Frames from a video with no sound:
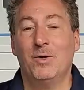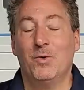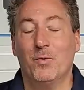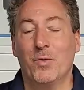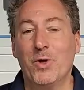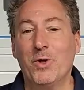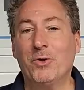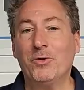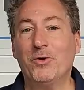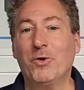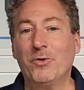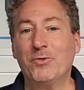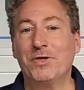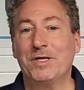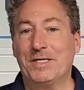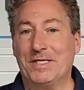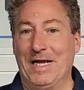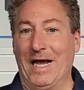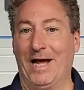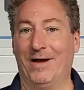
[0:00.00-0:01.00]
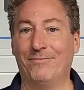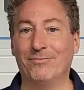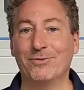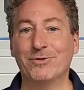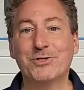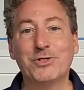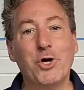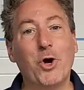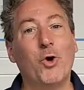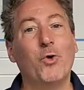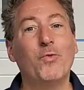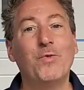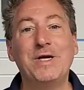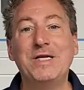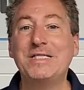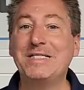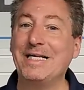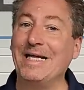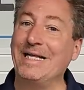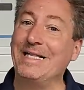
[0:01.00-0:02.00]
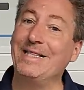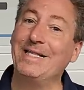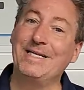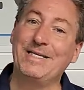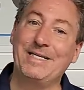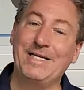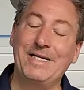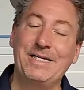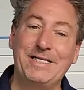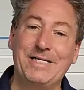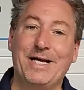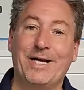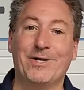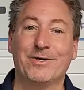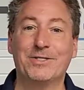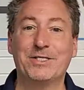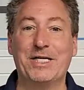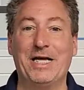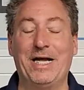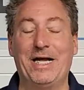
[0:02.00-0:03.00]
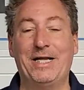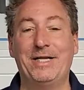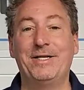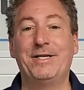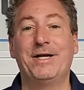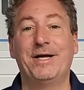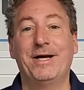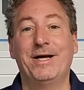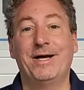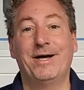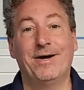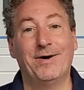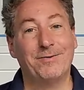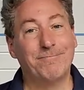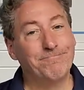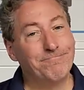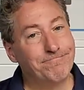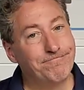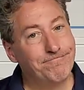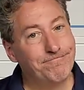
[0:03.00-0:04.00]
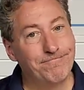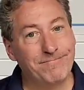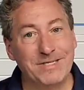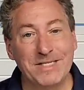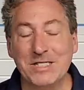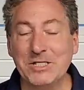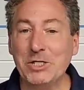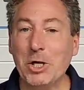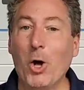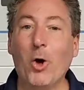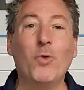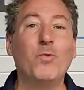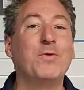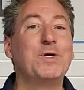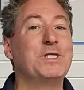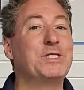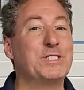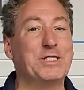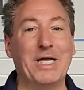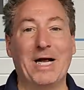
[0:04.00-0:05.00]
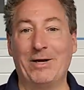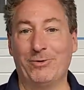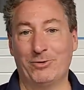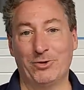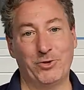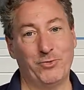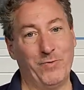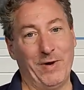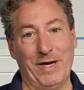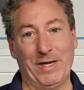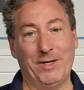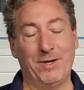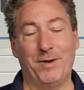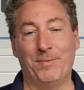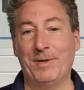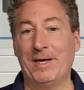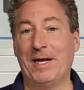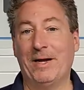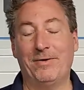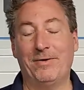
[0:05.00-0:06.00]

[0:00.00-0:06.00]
We all know the devil's always in the details, and this always sounds great coming